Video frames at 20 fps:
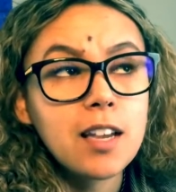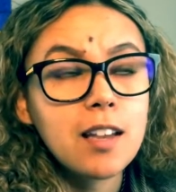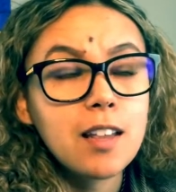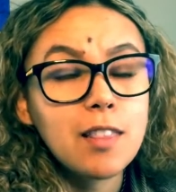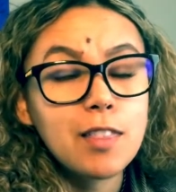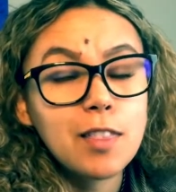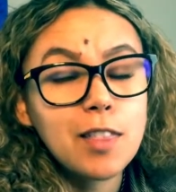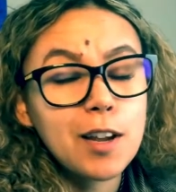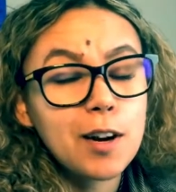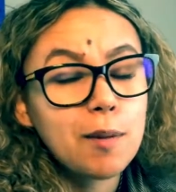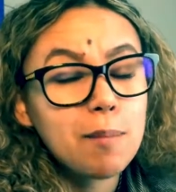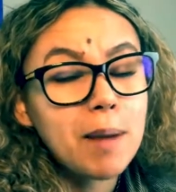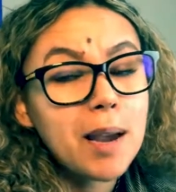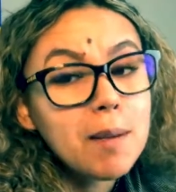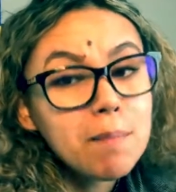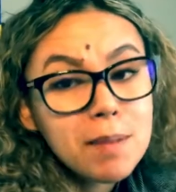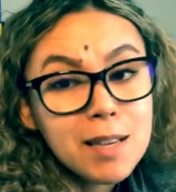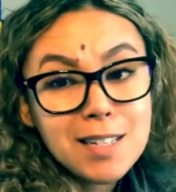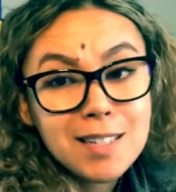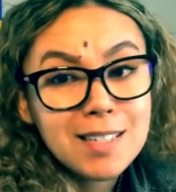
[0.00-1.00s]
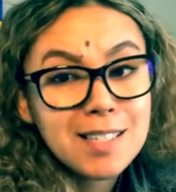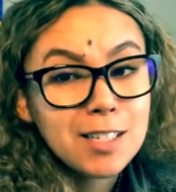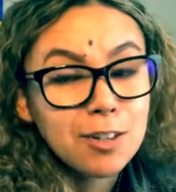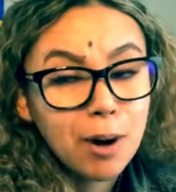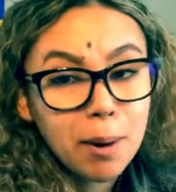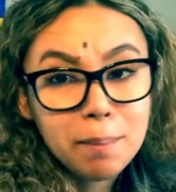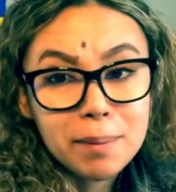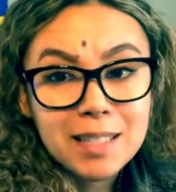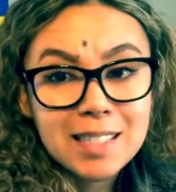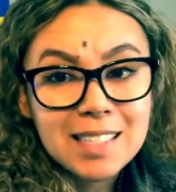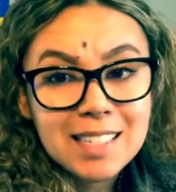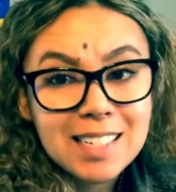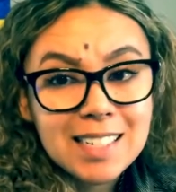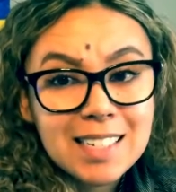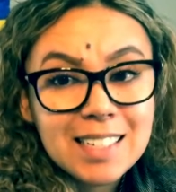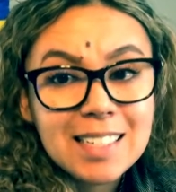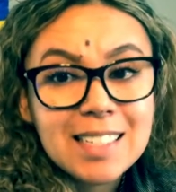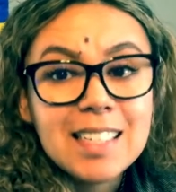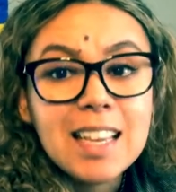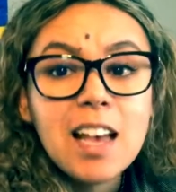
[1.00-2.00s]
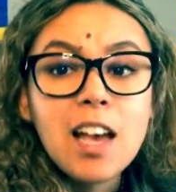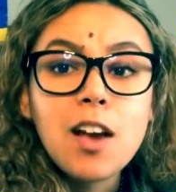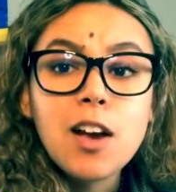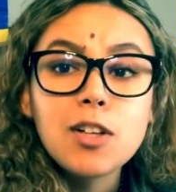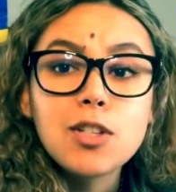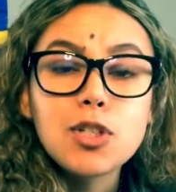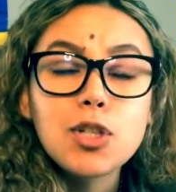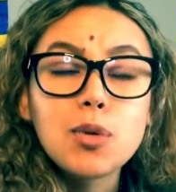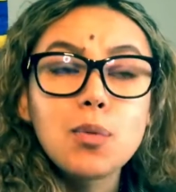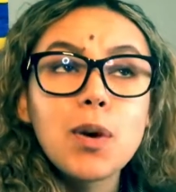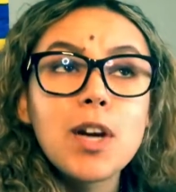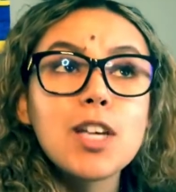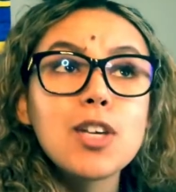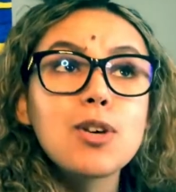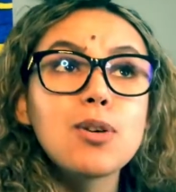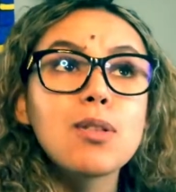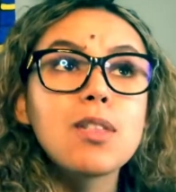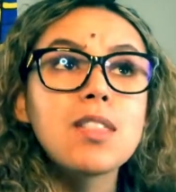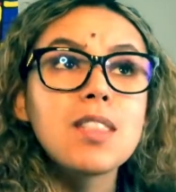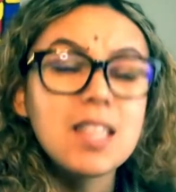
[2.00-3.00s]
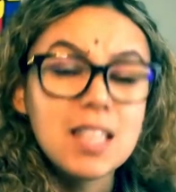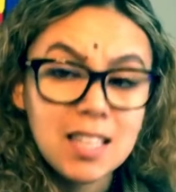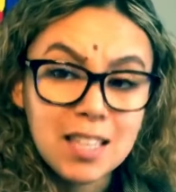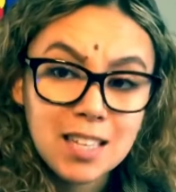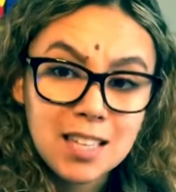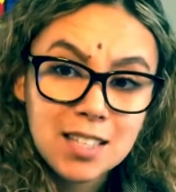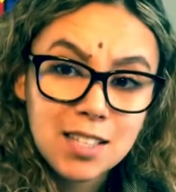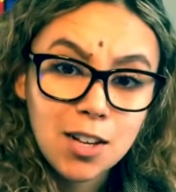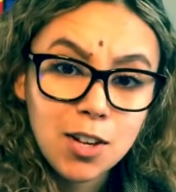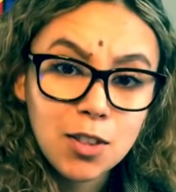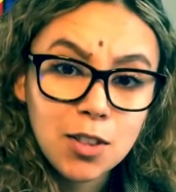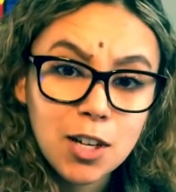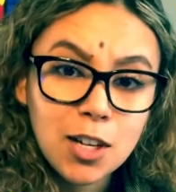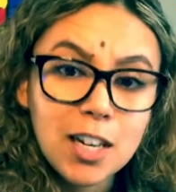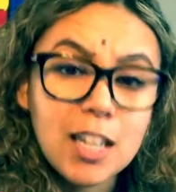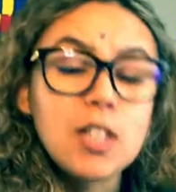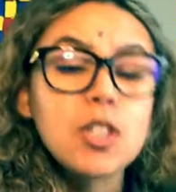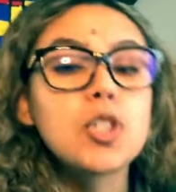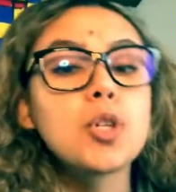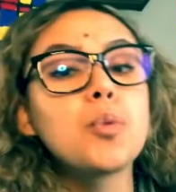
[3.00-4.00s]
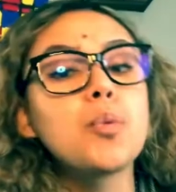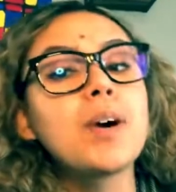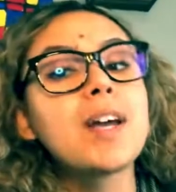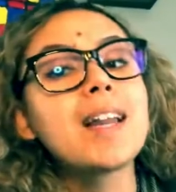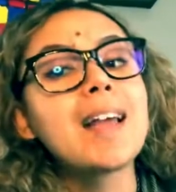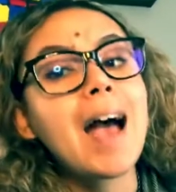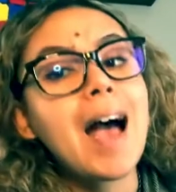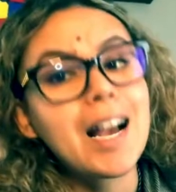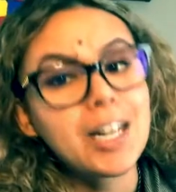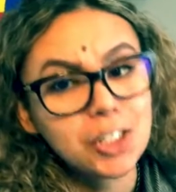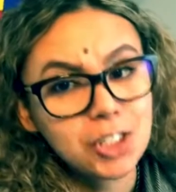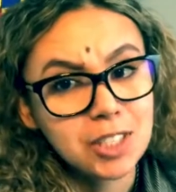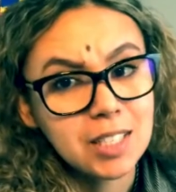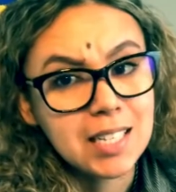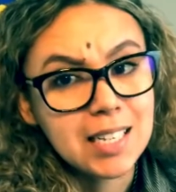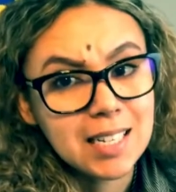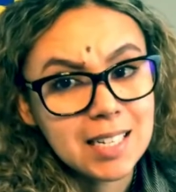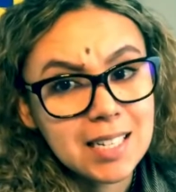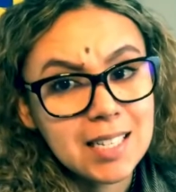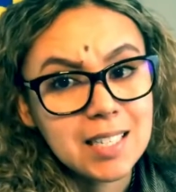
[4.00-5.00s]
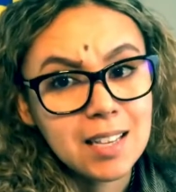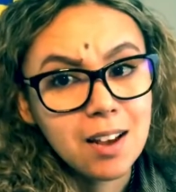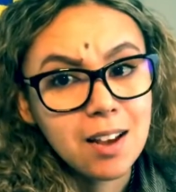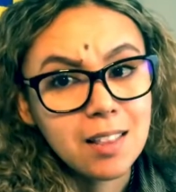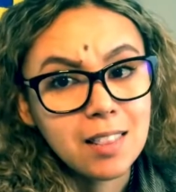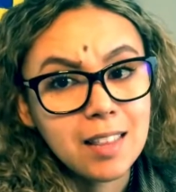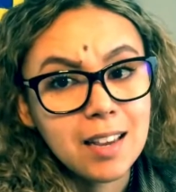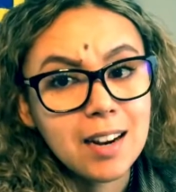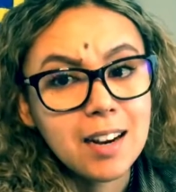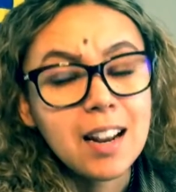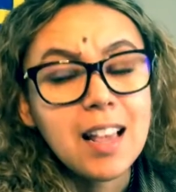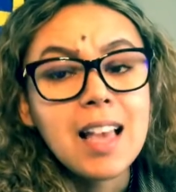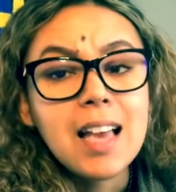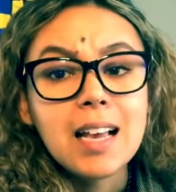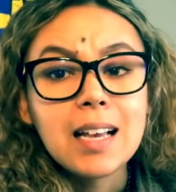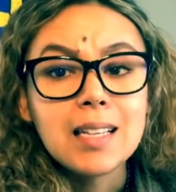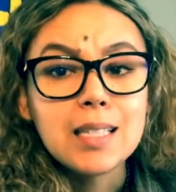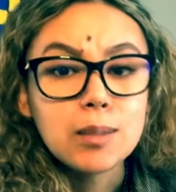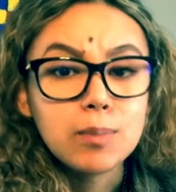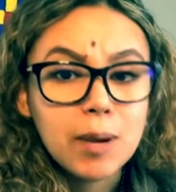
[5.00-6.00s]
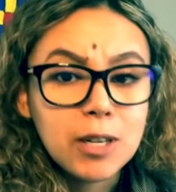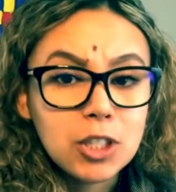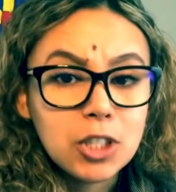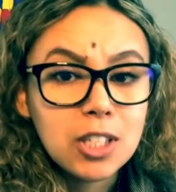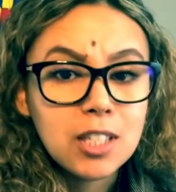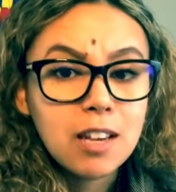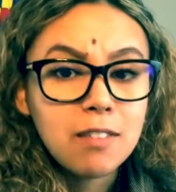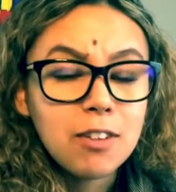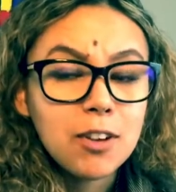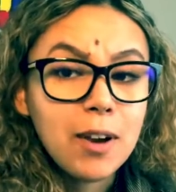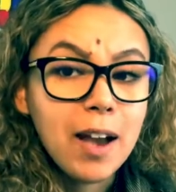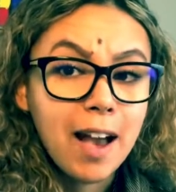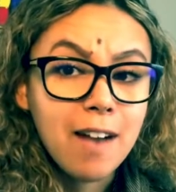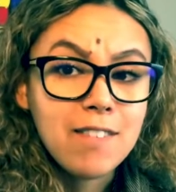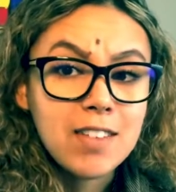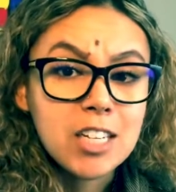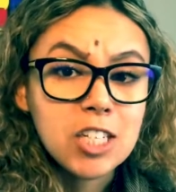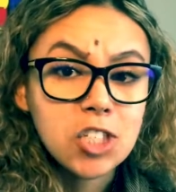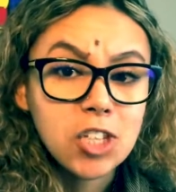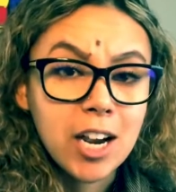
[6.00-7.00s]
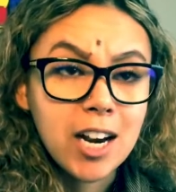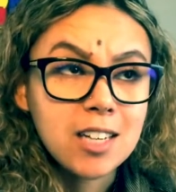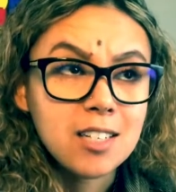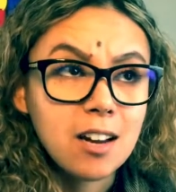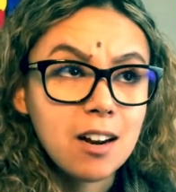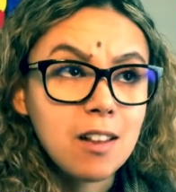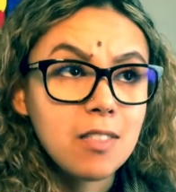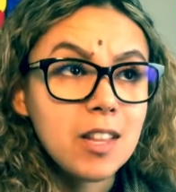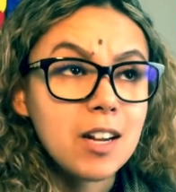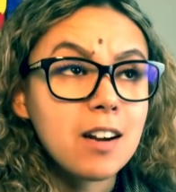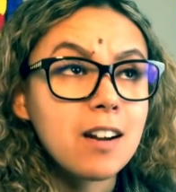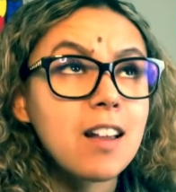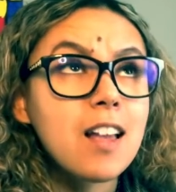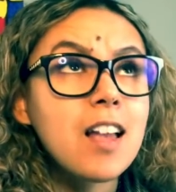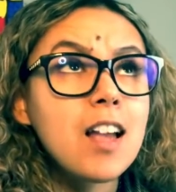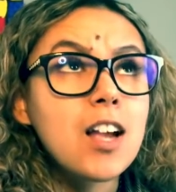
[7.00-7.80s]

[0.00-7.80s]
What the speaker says: there might be discrepancies to what you think is on there and to what actually is on there, especially if you haven't checked on there.